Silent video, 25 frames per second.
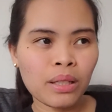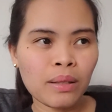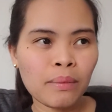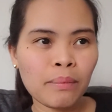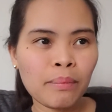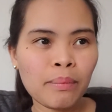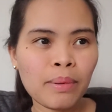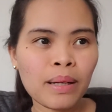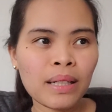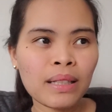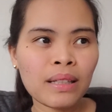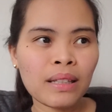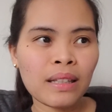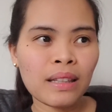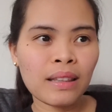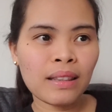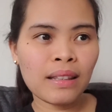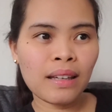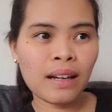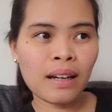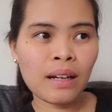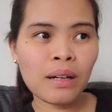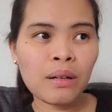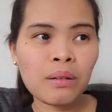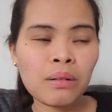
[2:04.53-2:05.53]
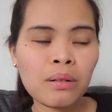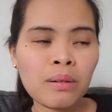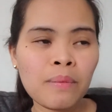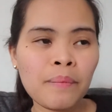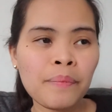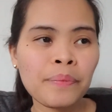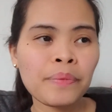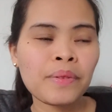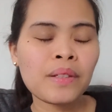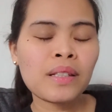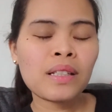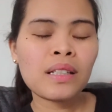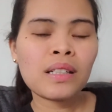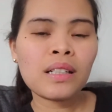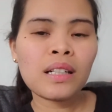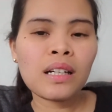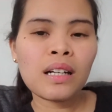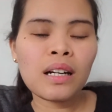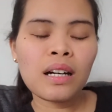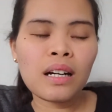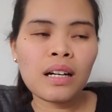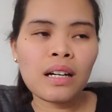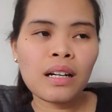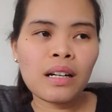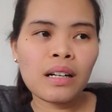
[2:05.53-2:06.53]
But now
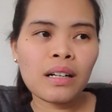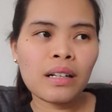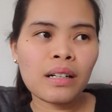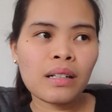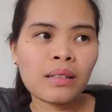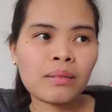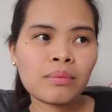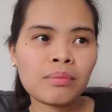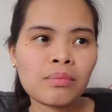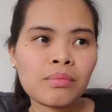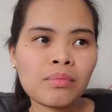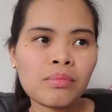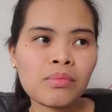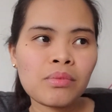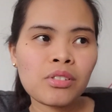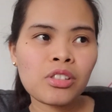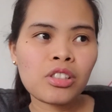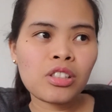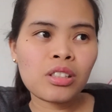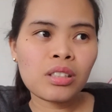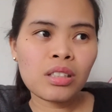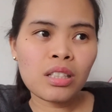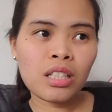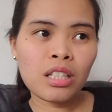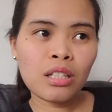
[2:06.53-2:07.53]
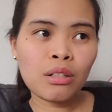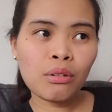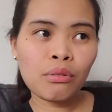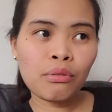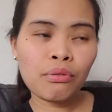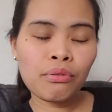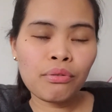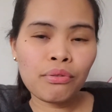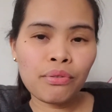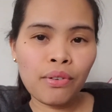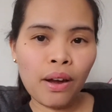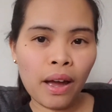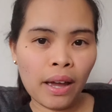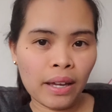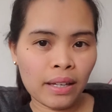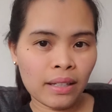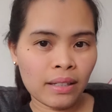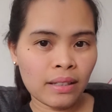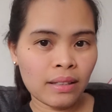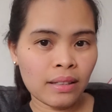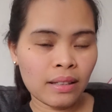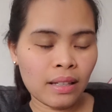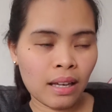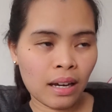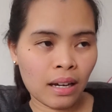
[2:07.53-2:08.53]
she's
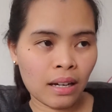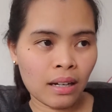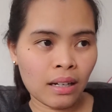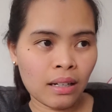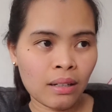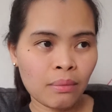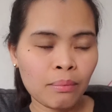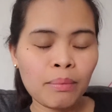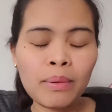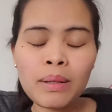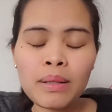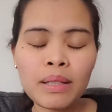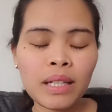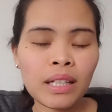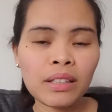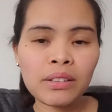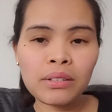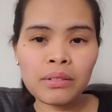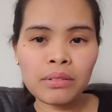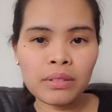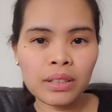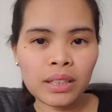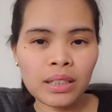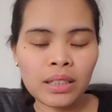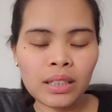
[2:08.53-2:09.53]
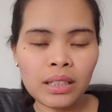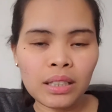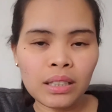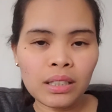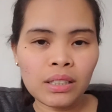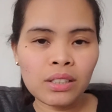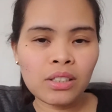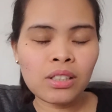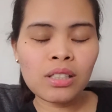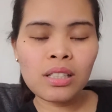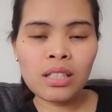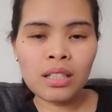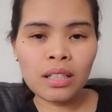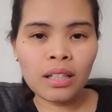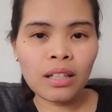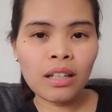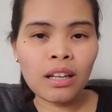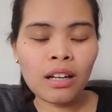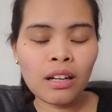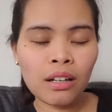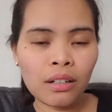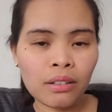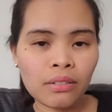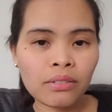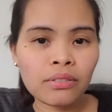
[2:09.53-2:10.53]
fine na, not really, she still
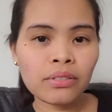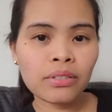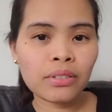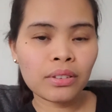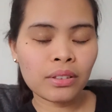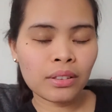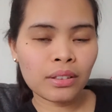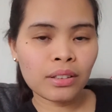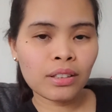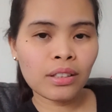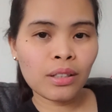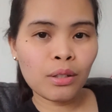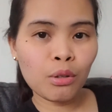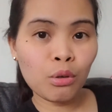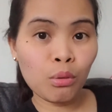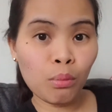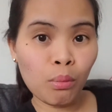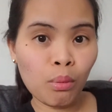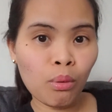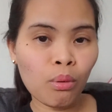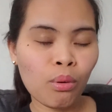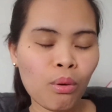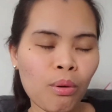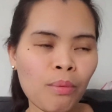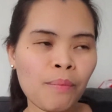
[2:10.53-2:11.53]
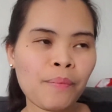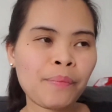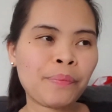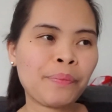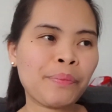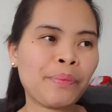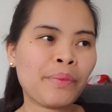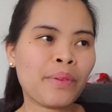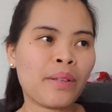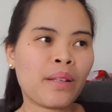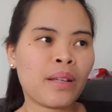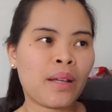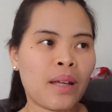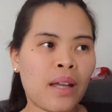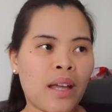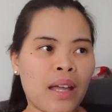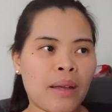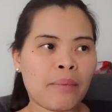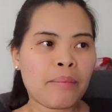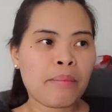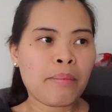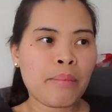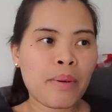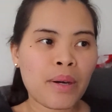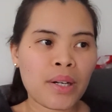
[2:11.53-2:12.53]
have ubo,
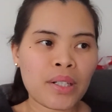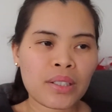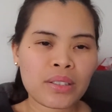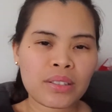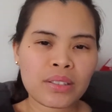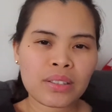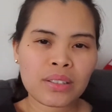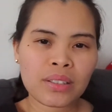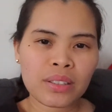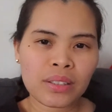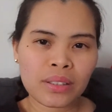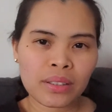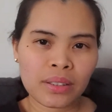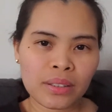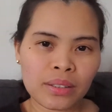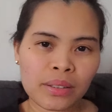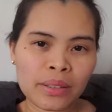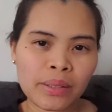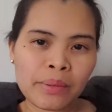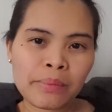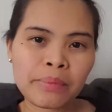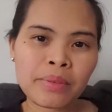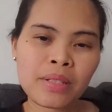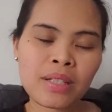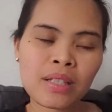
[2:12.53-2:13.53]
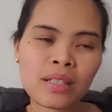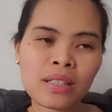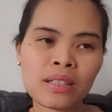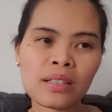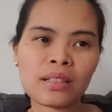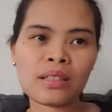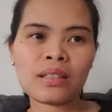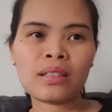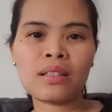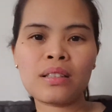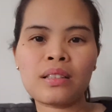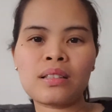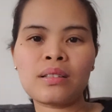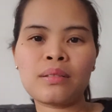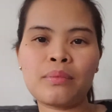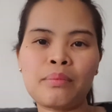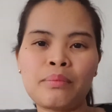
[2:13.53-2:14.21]
but I'm still